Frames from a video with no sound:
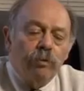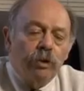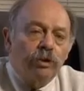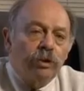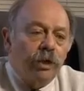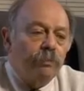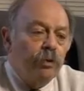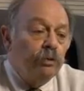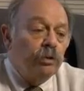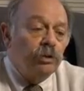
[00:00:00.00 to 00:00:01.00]
able to stop
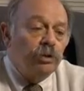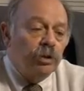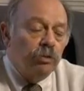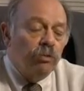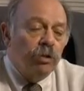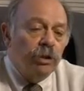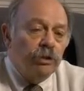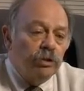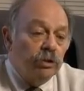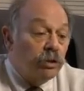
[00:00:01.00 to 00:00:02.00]
using
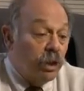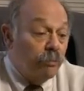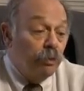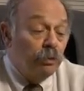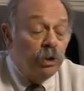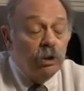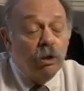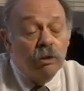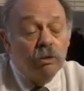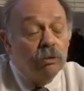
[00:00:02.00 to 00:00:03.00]
steroids and stop using
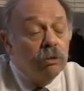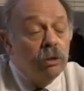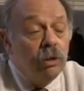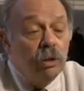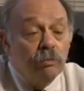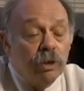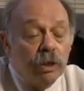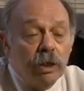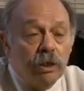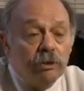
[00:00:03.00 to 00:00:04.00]
other
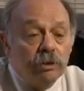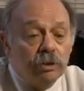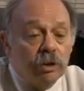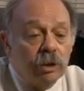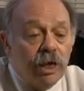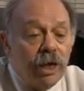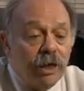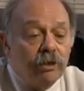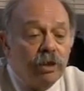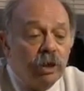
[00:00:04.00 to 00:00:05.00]
medications that they
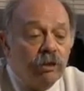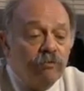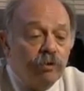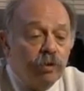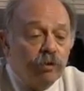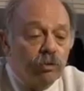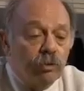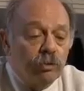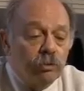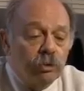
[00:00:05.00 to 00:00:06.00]
had taken for their
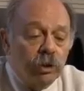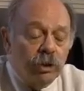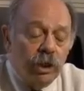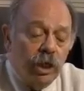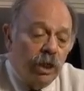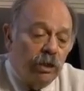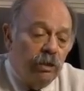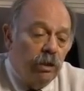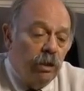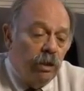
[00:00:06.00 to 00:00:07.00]
Crohn's, that they had
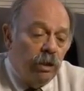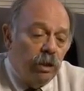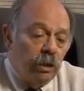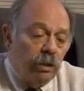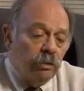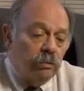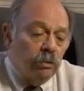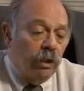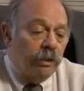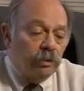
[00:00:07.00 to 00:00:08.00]

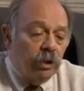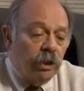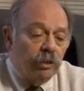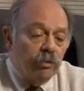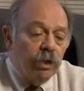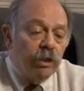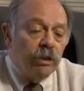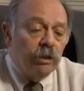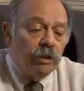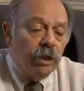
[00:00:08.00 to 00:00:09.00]
less
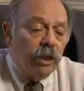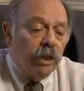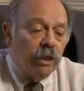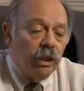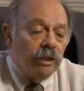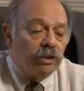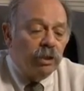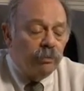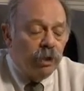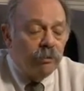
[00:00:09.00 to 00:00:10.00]
diarrhea, they had less
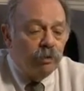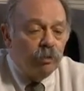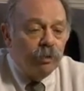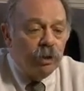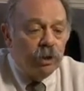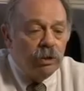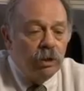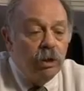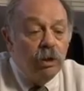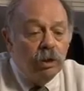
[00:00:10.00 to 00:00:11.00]
abdominal pain.
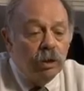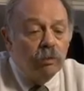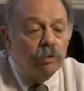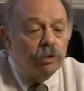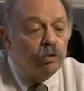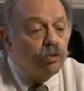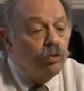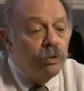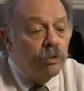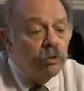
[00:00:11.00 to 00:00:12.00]
It was a true
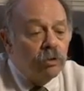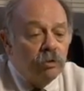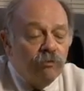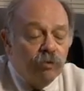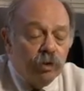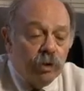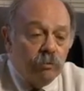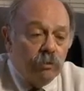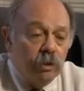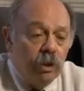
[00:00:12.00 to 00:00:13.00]
miracle for them.